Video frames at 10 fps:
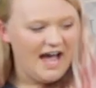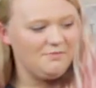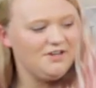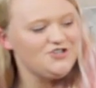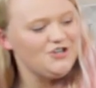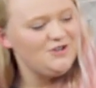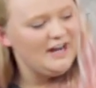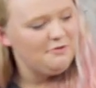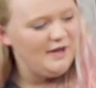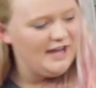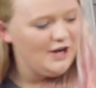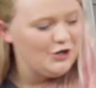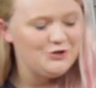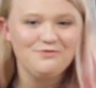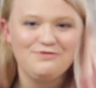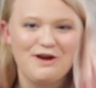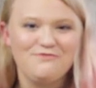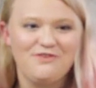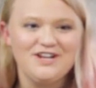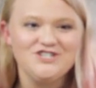I'm going to show you how to paint our new
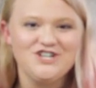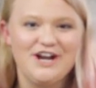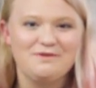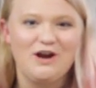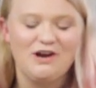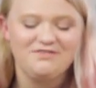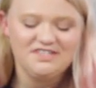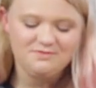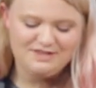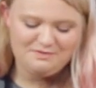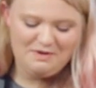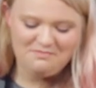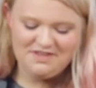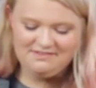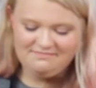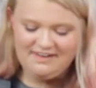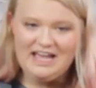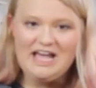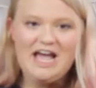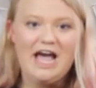Farm Fresh Autumn Harvest with the pumpkin.
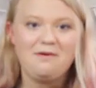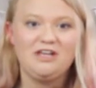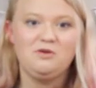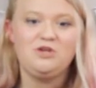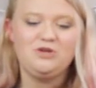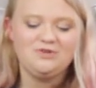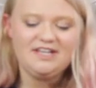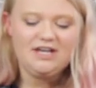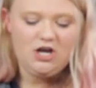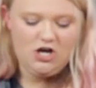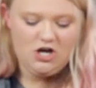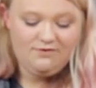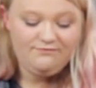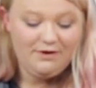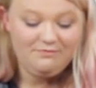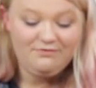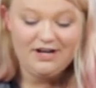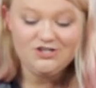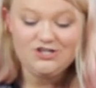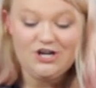I'm going to be using our Farm
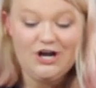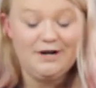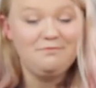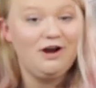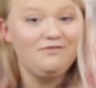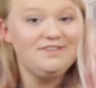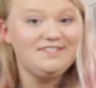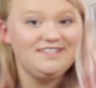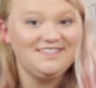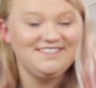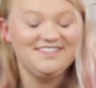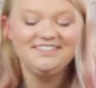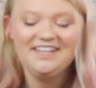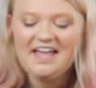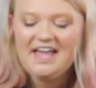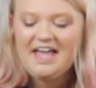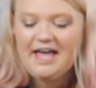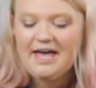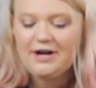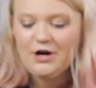Fresh Autumn Harvest stencil
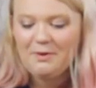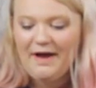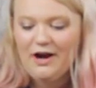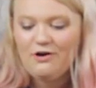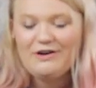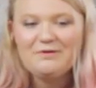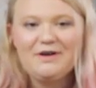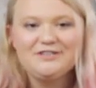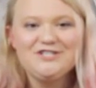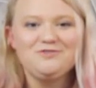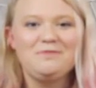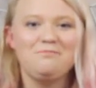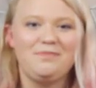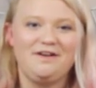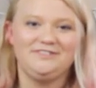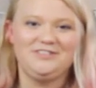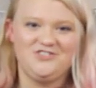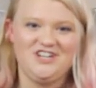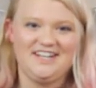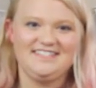and our background embellishment buffalo
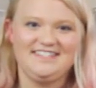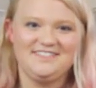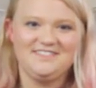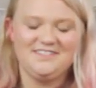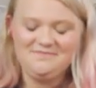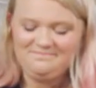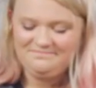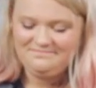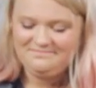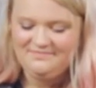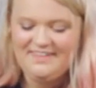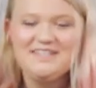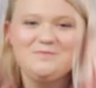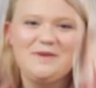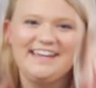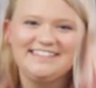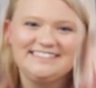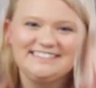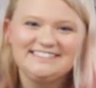check stencil. Let's begin.